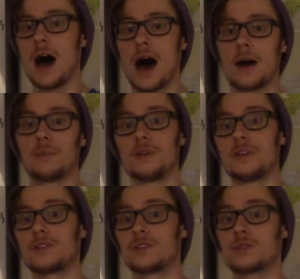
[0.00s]
Uh,
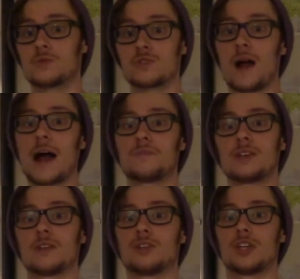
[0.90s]
please subscribe
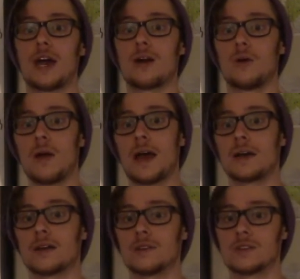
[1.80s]
to the channel
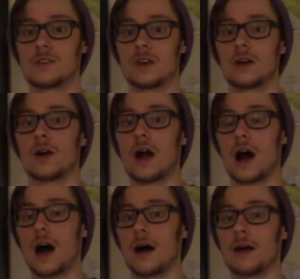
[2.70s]
and consider
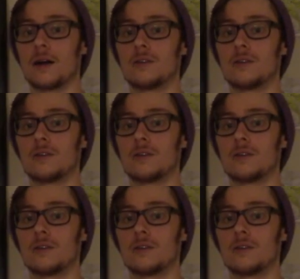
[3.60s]
uh,